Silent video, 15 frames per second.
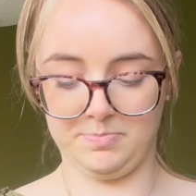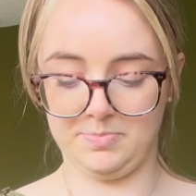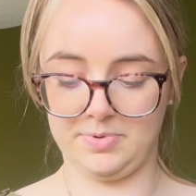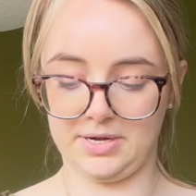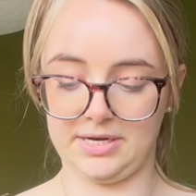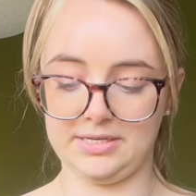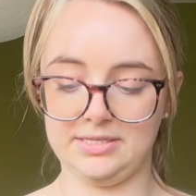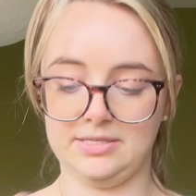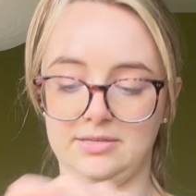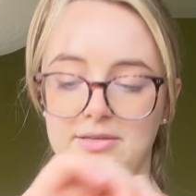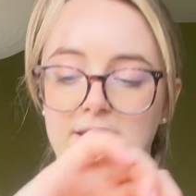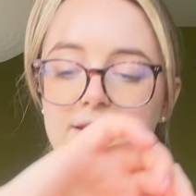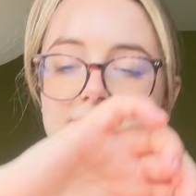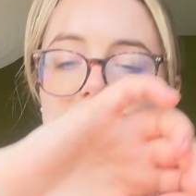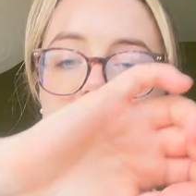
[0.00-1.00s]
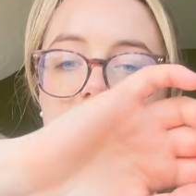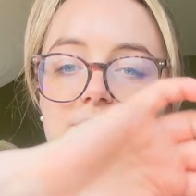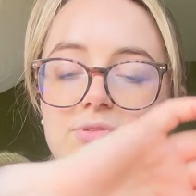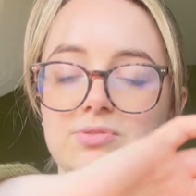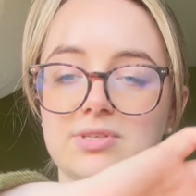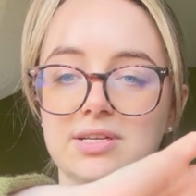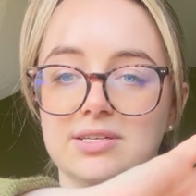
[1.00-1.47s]
but I still have some
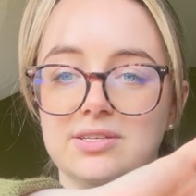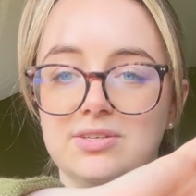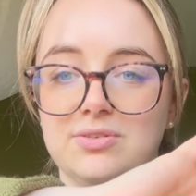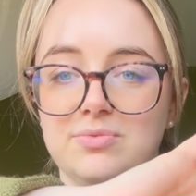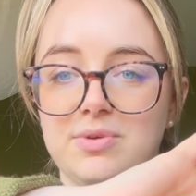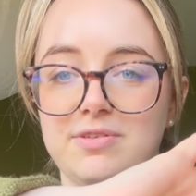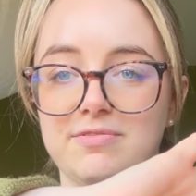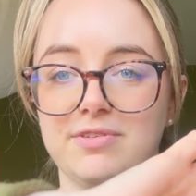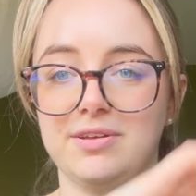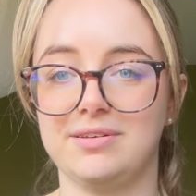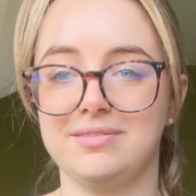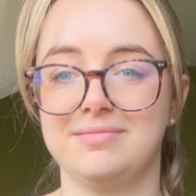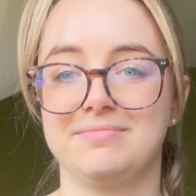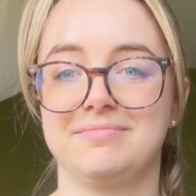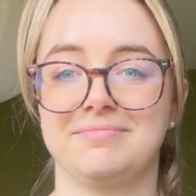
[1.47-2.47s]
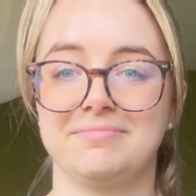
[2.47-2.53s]
loose ends to weave in.